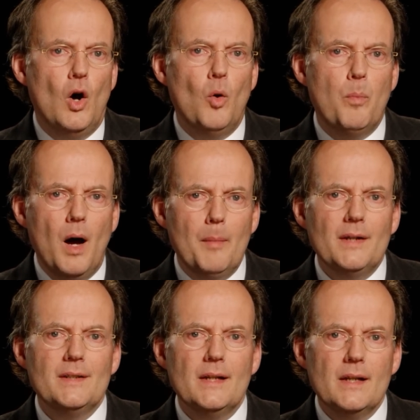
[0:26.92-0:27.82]

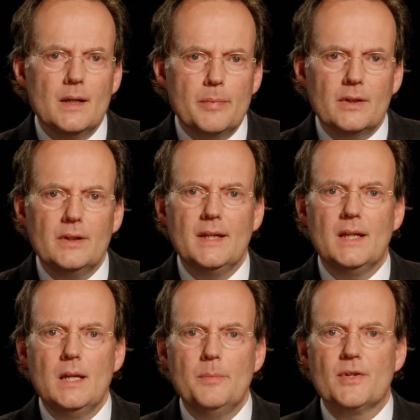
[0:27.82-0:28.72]
Obama deliberately
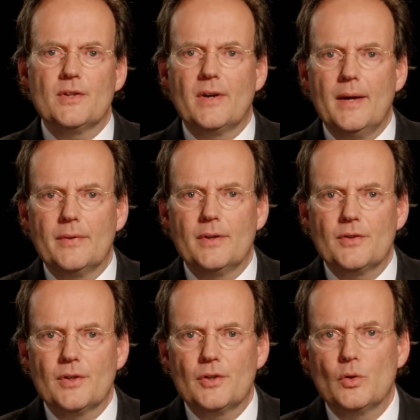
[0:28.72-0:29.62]
keeps his
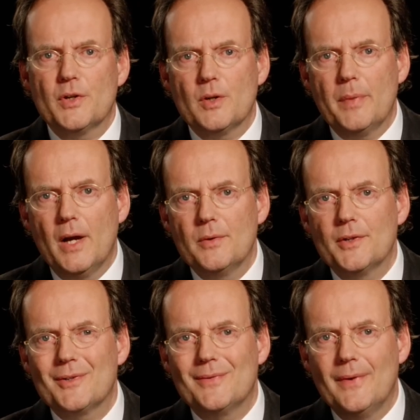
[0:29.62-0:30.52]
references to his
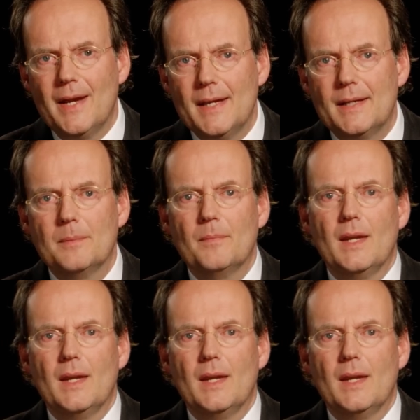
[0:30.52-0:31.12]
opponents vague.